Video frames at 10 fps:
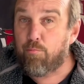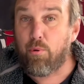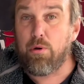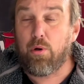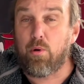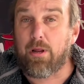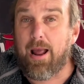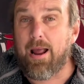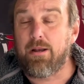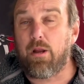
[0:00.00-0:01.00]
Brewdog
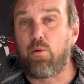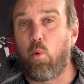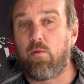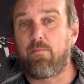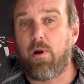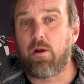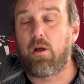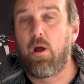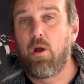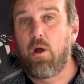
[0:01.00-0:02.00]
and Northern Monk
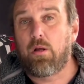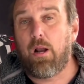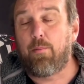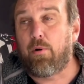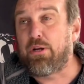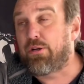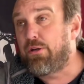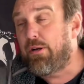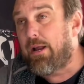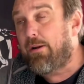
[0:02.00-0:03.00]

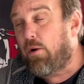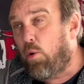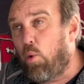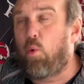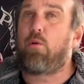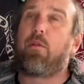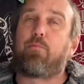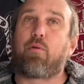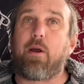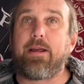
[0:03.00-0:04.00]
collaboration. You'd had all of the
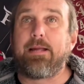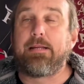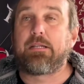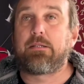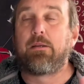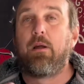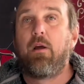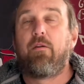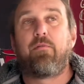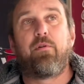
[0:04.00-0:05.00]
praise
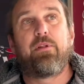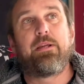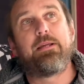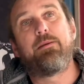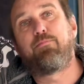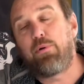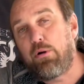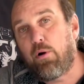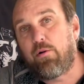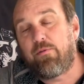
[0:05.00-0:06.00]
for the
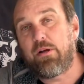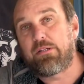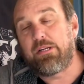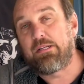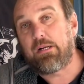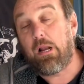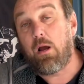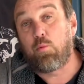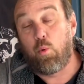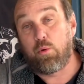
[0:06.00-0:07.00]
Brewdog versus
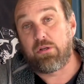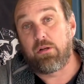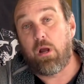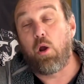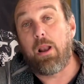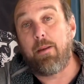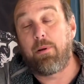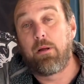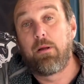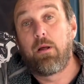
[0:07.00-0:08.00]
Cloudwater collab,
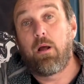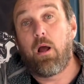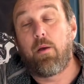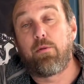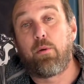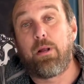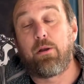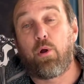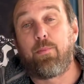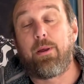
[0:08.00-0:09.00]
um, the New
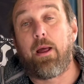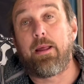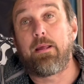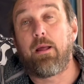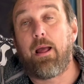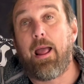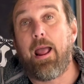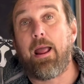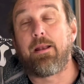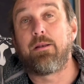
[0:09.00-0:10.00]
England I P A,
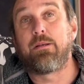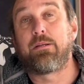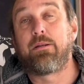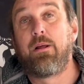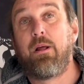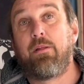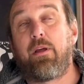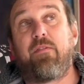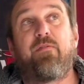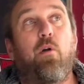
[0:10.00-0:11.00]
and
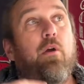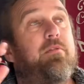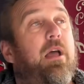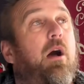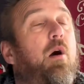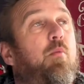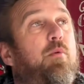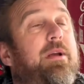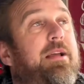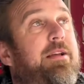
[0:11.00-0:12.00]
they followed that up
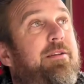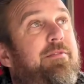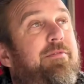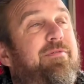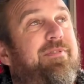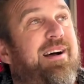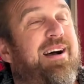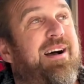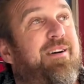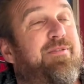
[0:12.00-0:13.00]
with
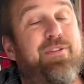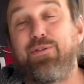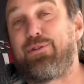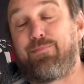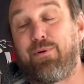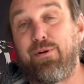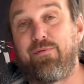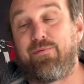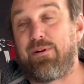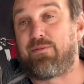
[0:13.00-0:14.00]
uh, Future
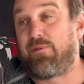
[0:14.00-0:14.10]
Proof, which